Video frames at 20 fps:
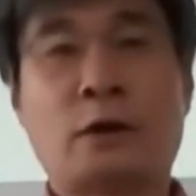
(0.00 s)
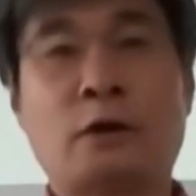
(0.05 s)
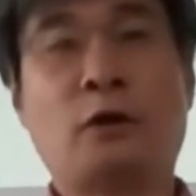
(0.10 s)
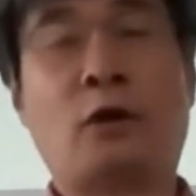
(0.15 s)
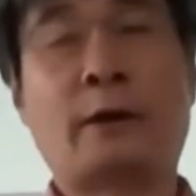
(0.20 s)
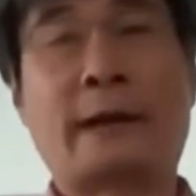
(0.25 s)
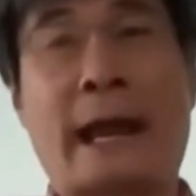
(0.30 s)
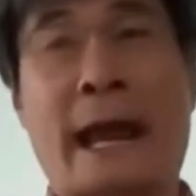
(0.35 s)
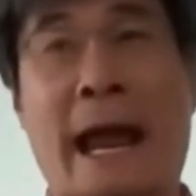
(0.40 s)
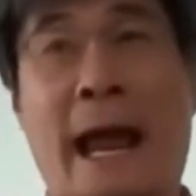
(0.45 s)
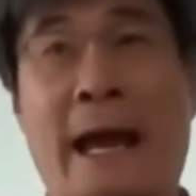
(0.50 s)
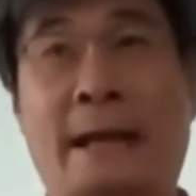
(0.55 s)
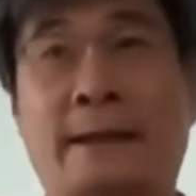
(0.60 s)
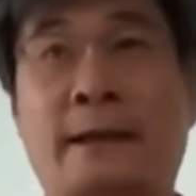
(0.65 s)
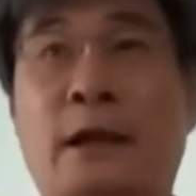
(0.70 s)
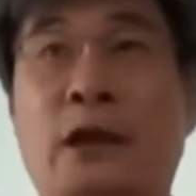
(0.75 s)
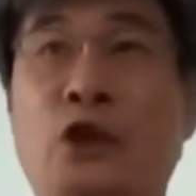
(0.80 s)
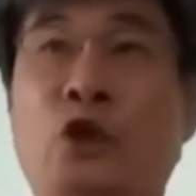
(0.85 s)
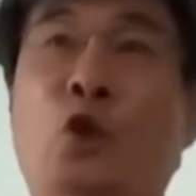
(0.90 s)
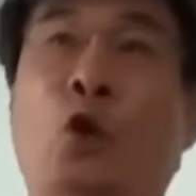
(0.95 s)
look at
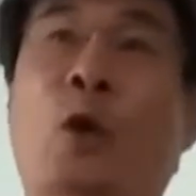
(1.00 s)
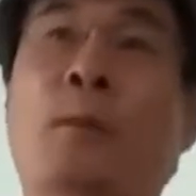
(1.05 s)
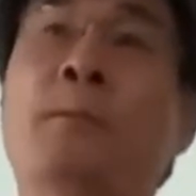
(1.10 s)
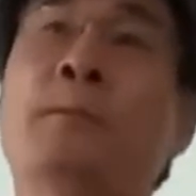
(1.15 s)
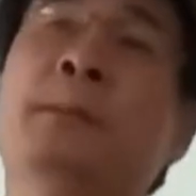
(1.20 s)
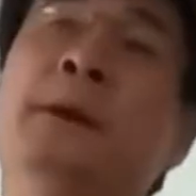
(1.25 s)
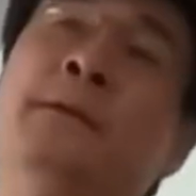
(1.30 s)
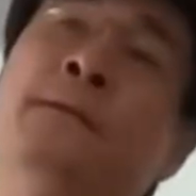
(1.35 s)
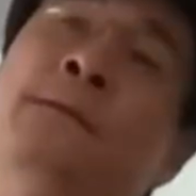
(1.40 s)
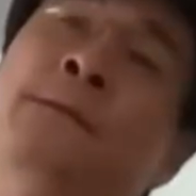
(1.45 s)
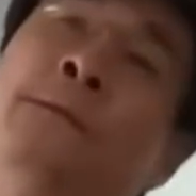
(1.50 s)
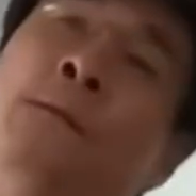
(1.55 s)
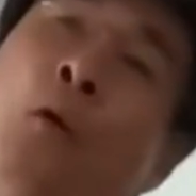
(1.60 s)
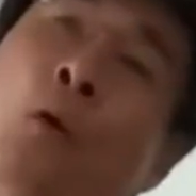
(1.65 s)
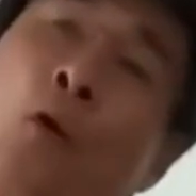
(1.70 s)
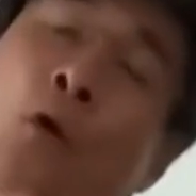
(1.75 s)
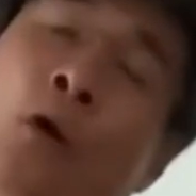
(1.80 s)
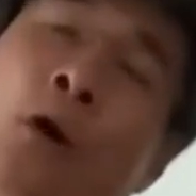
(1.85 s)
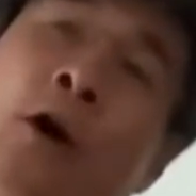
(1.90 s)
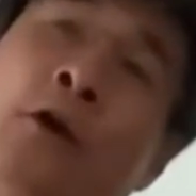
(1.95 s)
Europe
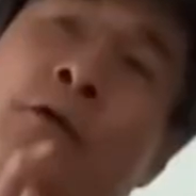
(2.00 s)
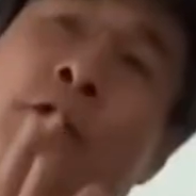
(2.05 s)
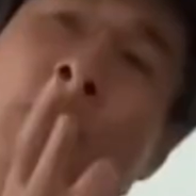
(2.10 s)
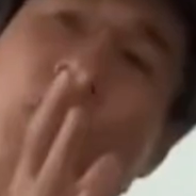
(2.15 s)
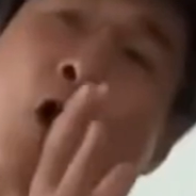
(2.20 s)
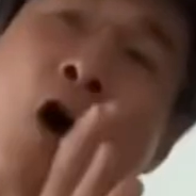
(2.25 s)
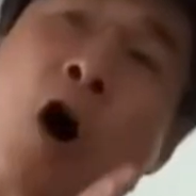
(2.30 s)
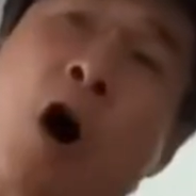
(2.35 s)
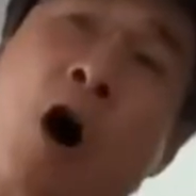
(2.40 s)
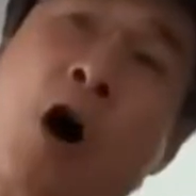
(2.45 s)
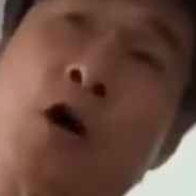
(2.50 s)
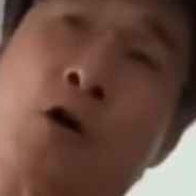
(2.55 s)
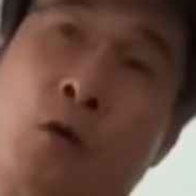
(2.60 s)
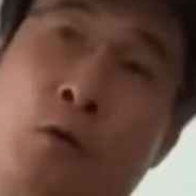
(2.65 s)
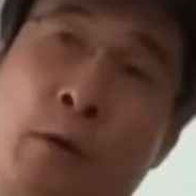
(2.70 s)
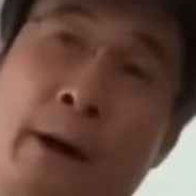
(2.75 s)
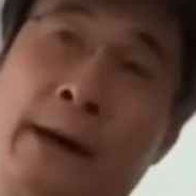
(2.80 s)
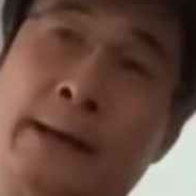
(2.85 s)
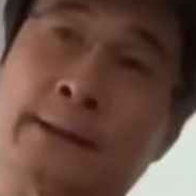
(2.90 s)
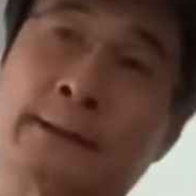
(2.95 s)
before the
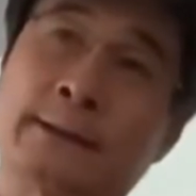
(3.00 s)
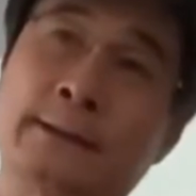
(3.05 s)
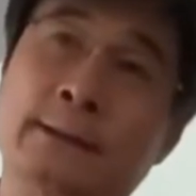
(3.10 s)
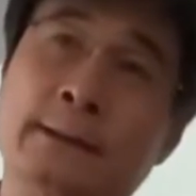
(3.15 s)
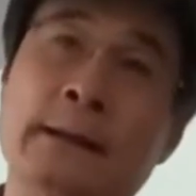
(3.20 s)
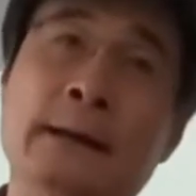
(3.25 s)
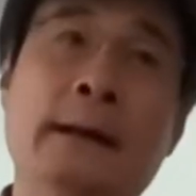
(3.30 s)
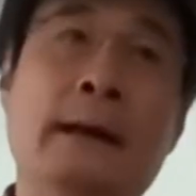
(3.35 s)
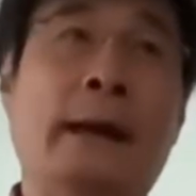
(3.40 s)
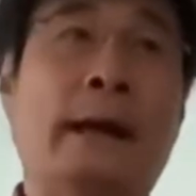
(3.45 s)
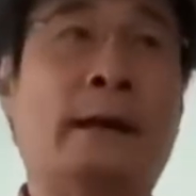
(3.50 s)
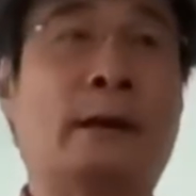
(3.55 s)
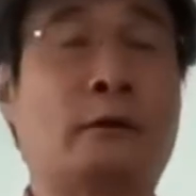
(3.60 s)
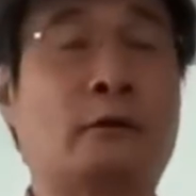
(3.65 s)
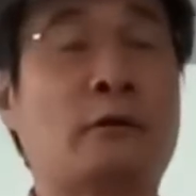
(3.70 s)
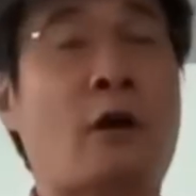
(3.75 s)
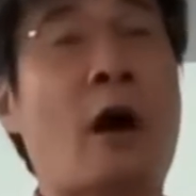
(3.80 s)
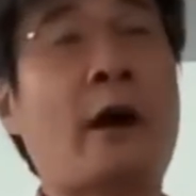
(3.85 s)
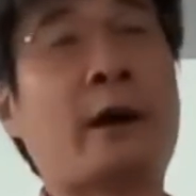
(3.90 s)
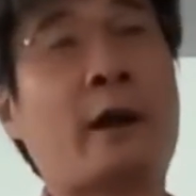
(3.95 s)
conquest. And a
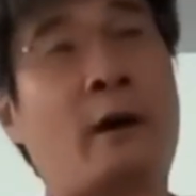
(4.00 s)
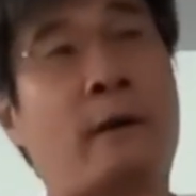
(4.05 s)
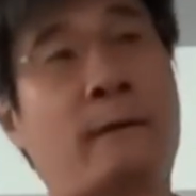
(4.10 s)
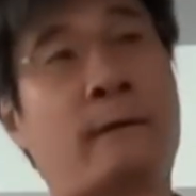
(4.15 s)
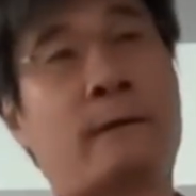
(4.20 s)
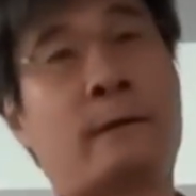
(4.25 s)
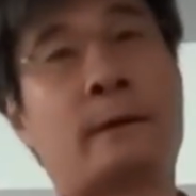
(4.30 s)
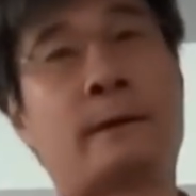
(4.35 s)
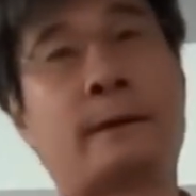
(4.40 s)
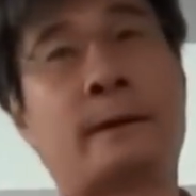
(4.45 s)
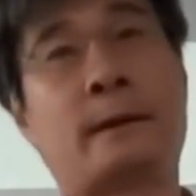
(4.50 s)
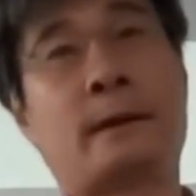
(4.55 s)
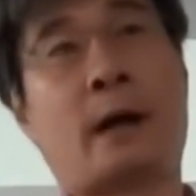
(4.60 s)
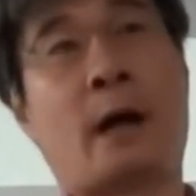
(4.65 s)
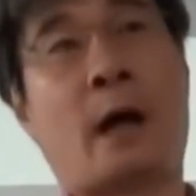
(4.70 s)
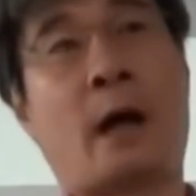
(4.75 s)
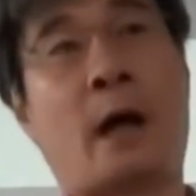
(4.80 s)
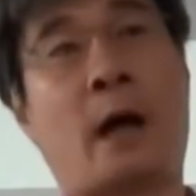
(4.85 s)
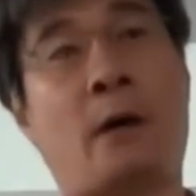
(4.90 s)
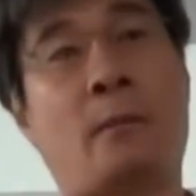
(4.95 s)
lot of
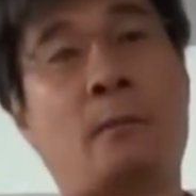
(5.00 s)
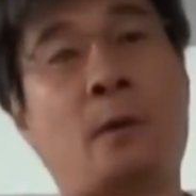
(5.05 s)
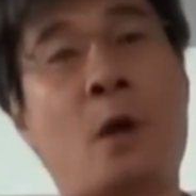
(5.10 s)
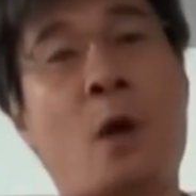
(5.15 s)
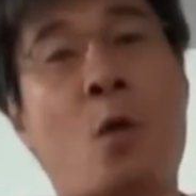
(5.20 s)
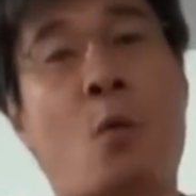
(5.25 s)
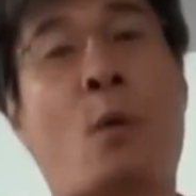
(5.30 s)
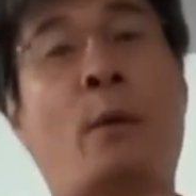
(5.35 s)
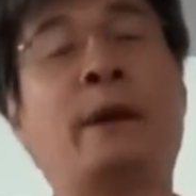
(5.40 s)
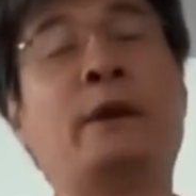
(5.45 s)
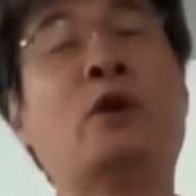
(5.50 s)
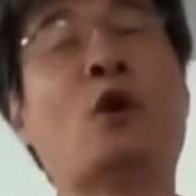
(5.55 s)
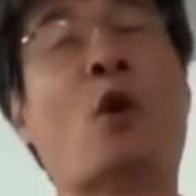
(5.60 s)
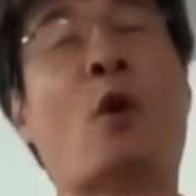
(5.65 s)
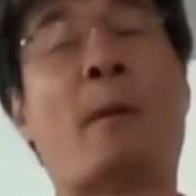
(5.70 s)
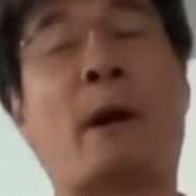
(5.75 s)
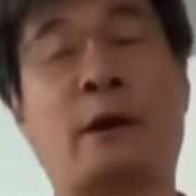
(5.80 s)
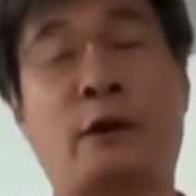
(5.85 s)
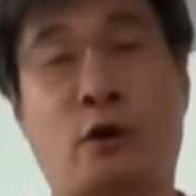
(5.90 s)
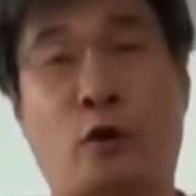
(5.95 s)
what we know
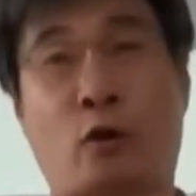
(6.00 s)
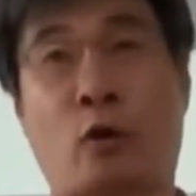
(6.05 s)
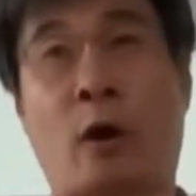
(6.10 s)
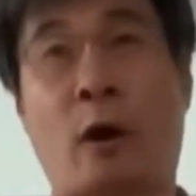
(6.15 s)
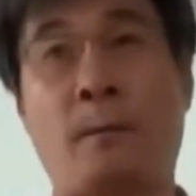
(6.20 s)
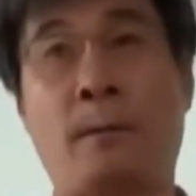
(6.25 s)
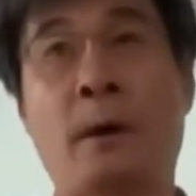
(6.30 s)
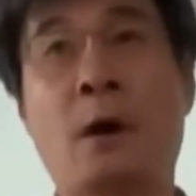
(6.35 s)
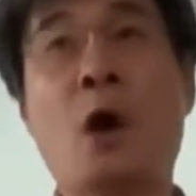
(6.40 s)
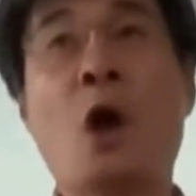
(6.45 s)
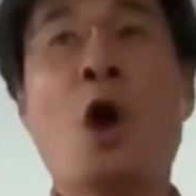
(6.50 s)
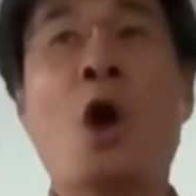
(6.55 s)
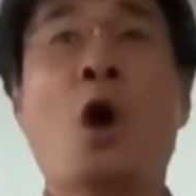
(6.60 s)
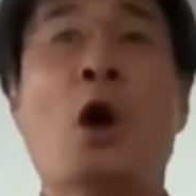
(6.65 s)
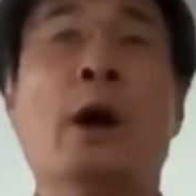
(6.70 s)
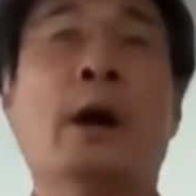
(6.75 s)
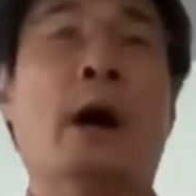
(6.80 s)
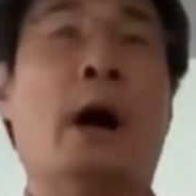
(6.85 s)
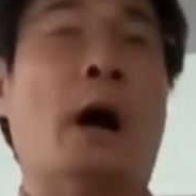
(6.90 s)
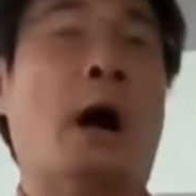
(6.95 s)
about Europe
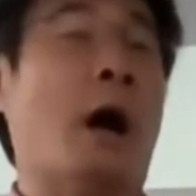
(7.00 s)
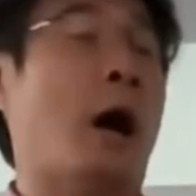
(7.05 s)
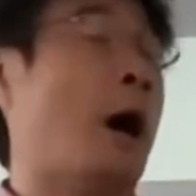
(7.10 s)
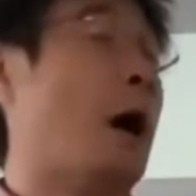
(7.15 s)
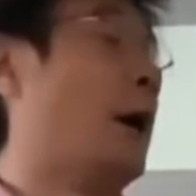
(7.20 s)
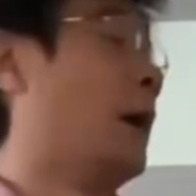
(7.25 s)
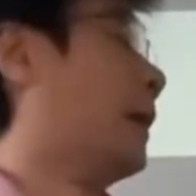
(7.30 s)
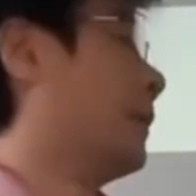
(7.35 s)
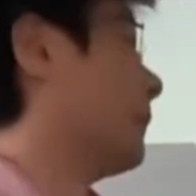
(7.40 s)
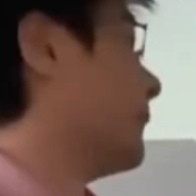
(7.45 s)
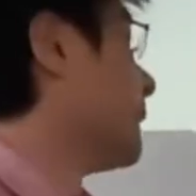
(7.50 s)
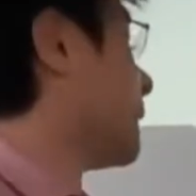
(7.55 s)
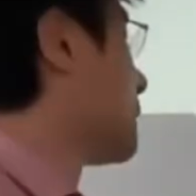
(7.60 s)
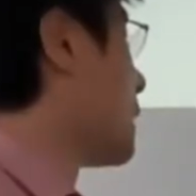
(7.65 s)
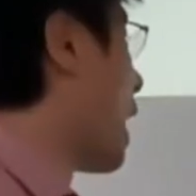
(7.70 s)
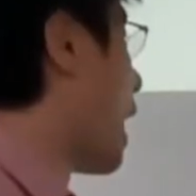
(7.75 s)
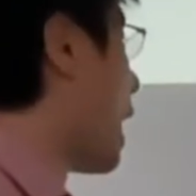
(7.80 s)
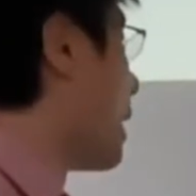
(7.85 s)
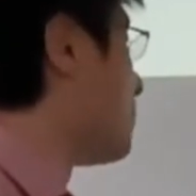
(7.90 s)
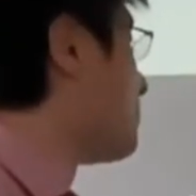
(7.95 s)

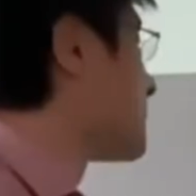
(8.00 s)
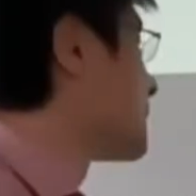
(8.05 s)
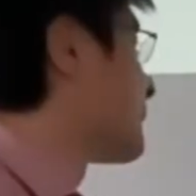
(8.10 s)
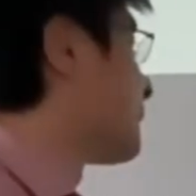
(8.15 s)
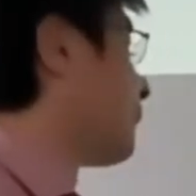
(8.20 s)
comes